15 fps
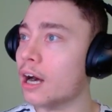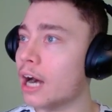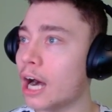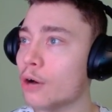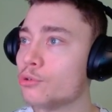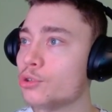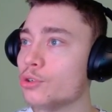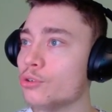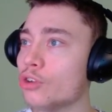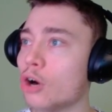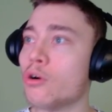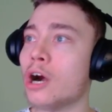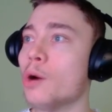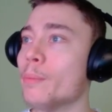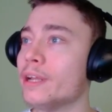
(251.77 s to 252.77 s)
how do you
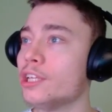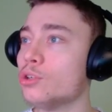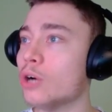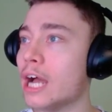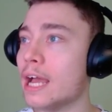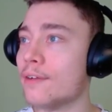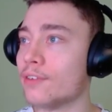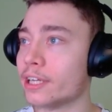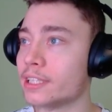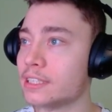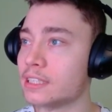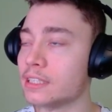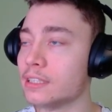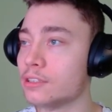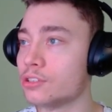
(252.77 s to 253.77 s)
know how many you have? Like, this
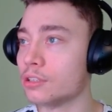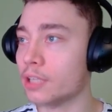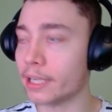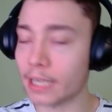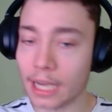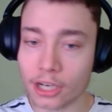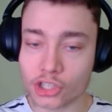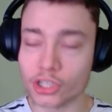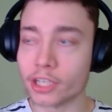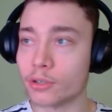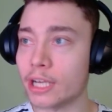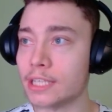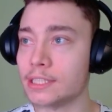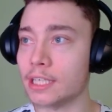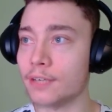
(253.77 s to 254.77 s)
is ins like actually
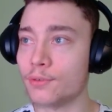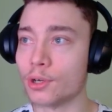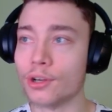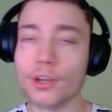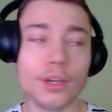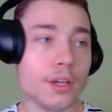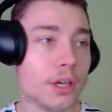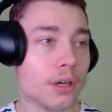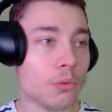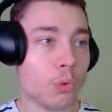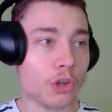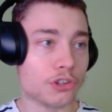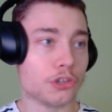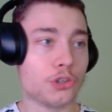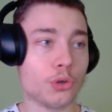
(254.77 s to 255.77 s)
crazy. If you
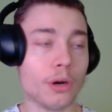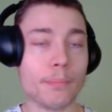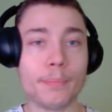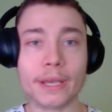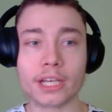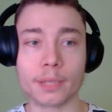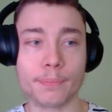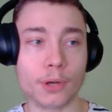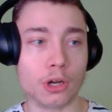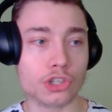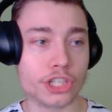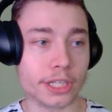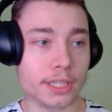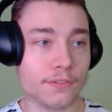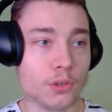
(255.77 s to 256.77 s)
want to do a bigger
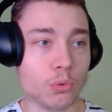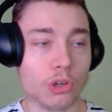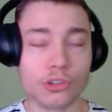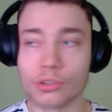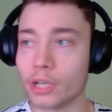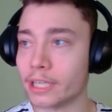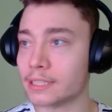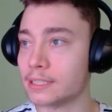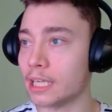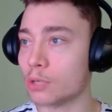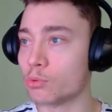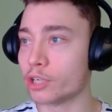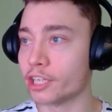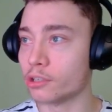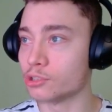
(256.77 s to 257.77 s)
project, if you want to like start
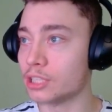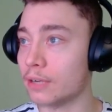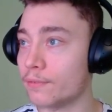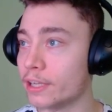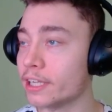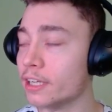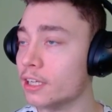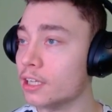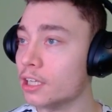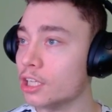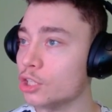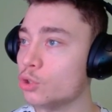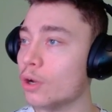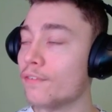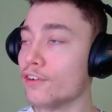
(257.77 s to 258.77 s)
working on something,
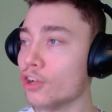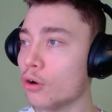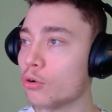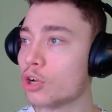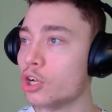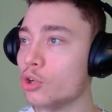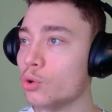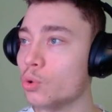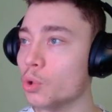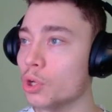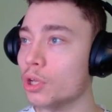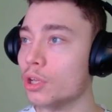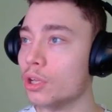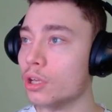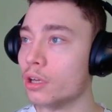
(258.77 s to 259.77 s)
you have no clue.
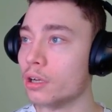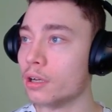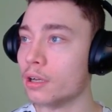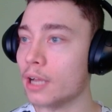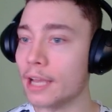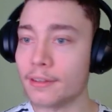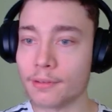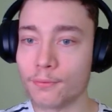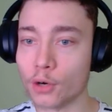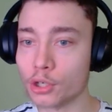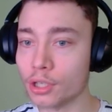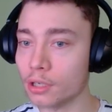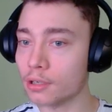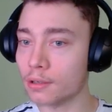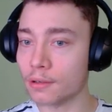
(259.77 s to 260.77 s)
And for
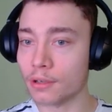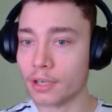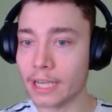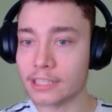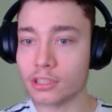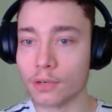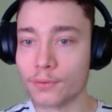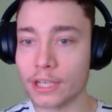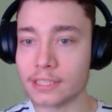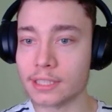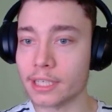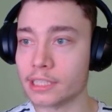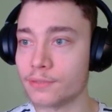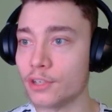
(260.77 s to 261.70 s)
the rest of yesterday's